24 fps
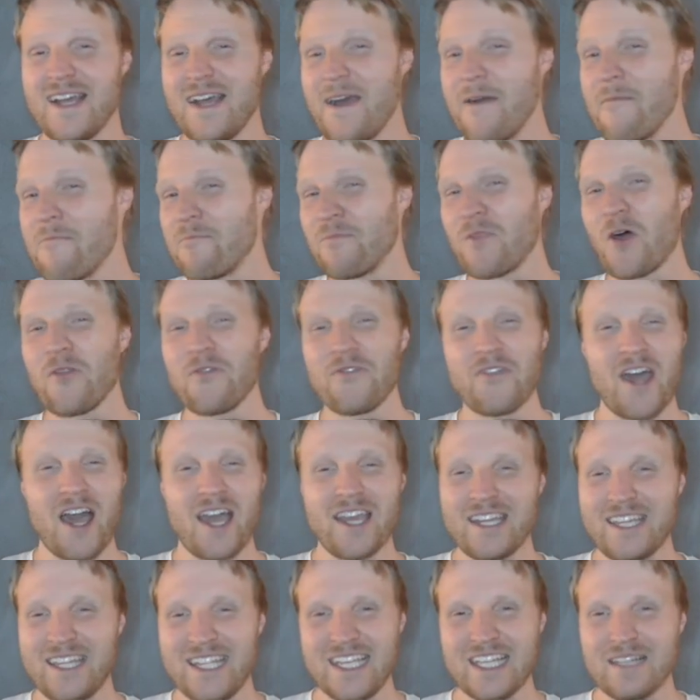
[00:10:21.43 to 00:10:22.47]
Not the
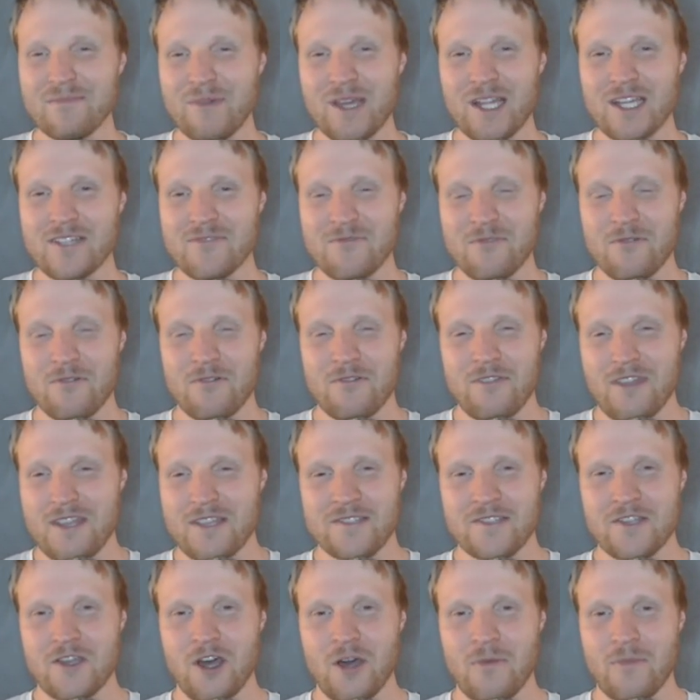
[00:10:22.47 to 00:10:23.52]
ideal bench for things
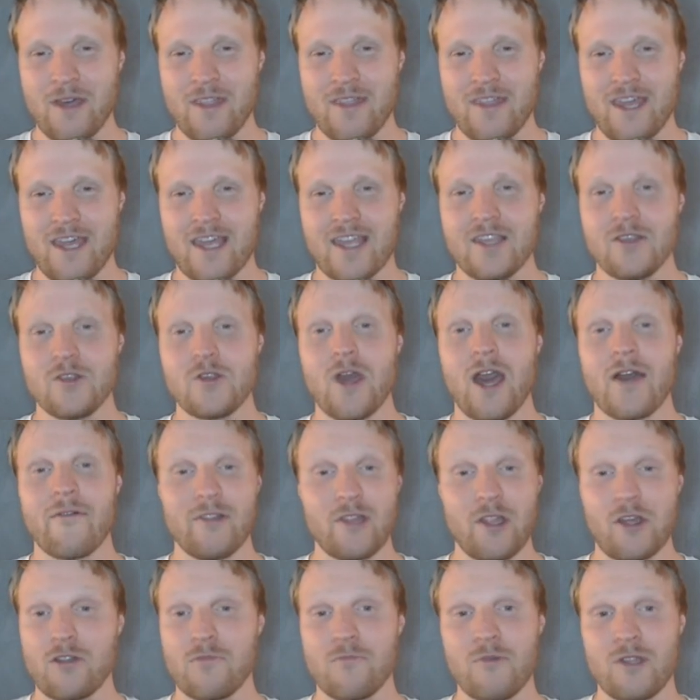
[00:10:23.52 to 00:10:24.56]
to come, I think. You have a
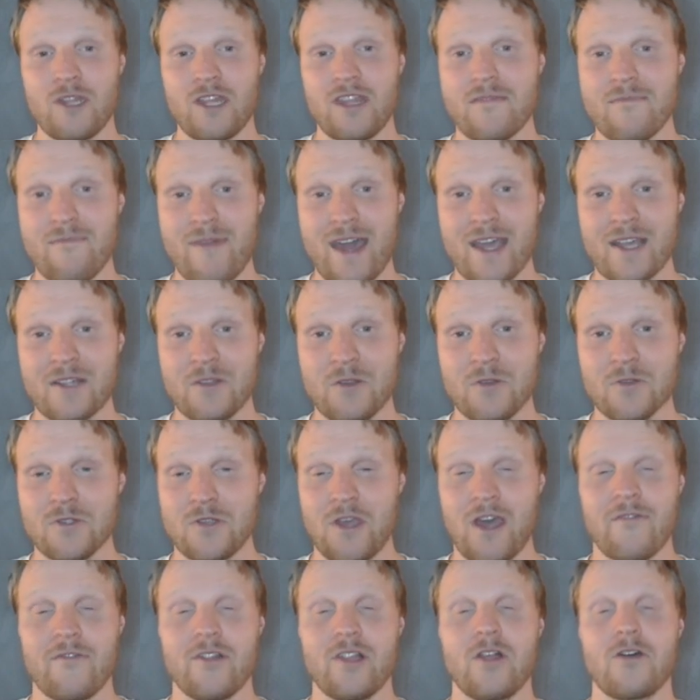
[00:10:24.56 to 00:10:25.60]
lot of money in the bank, though, so you
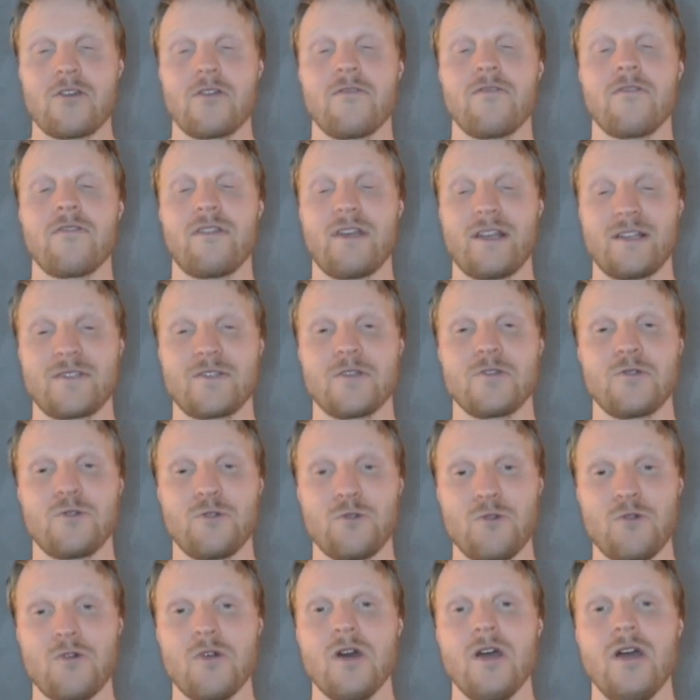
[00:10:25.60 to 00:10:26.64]
have a lot of things to
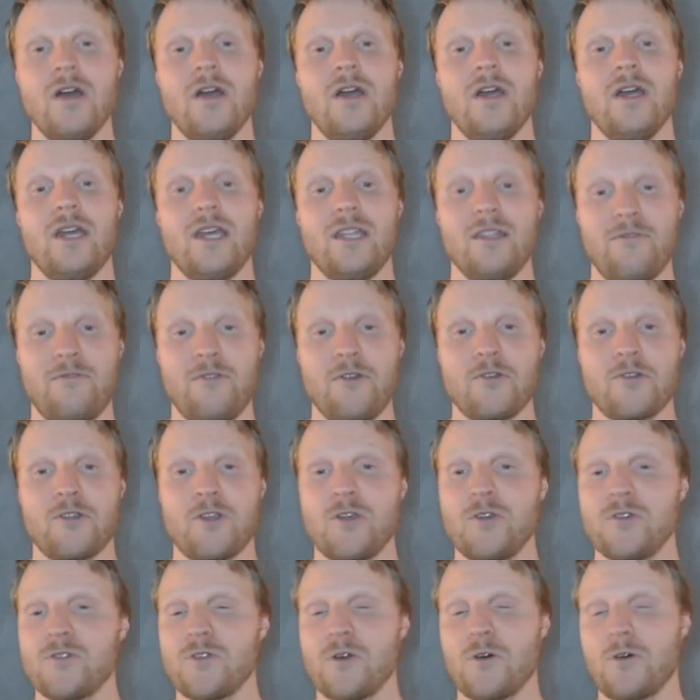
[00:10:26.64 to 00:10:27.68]
do in the
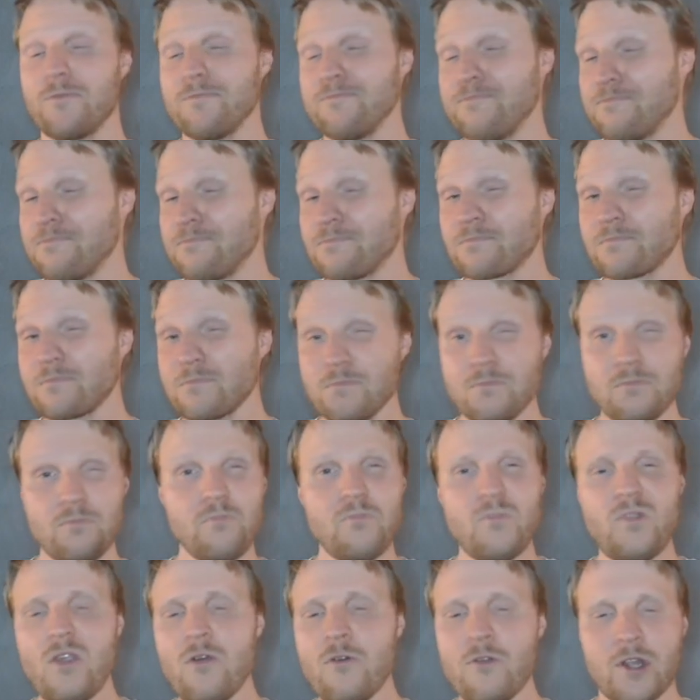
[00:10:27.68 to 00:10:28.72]
future. So
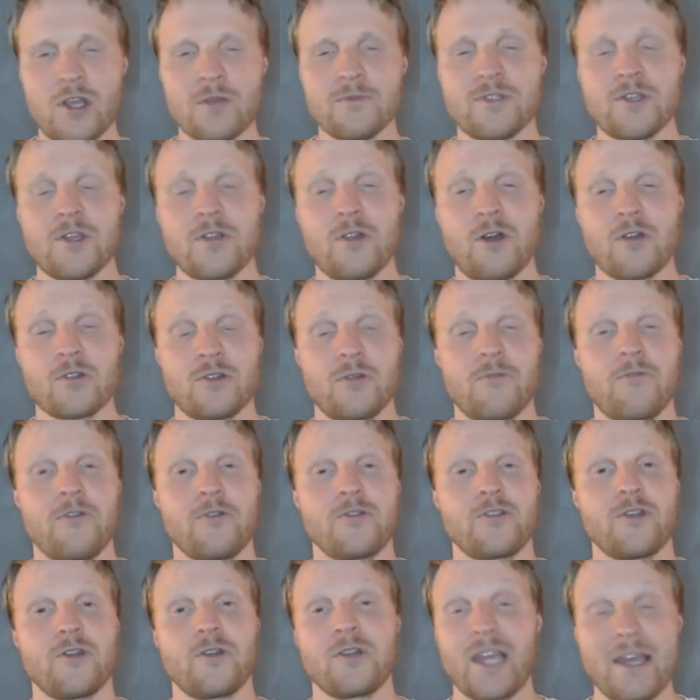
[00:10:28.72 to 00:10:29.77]
when it comes to your long-term
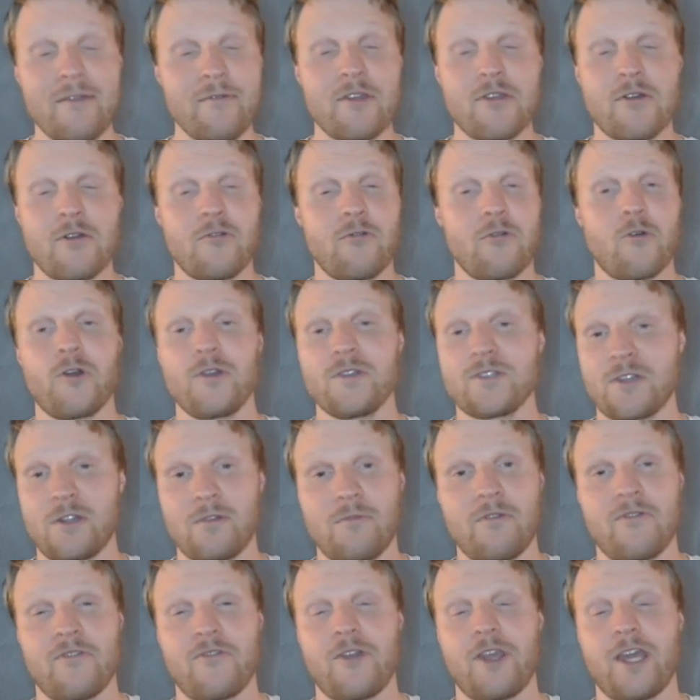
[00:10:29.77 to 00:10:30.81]
future, Game Week 34 is going to
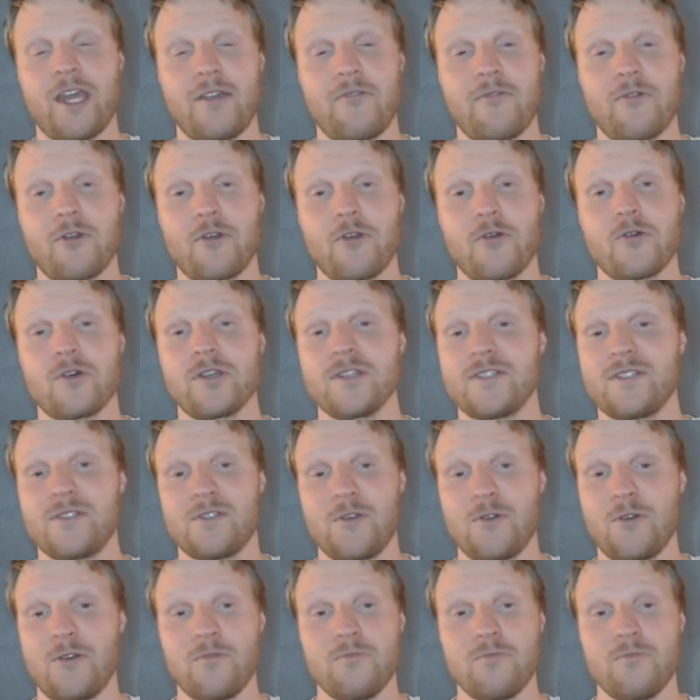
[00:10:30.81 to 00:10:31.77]
be a free hit for you because you're